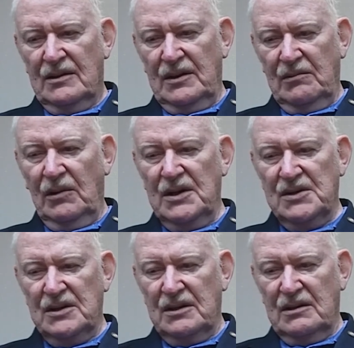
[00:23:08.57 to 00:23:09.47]
that
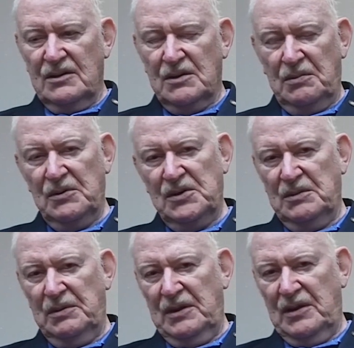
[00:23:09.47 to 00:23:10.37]
wasn't supposed
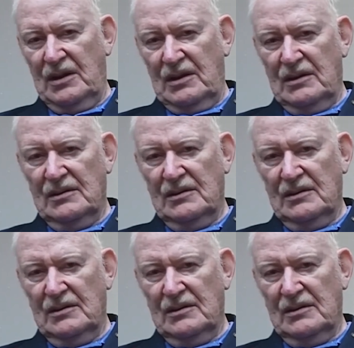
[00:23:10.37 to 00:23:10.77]
to be there.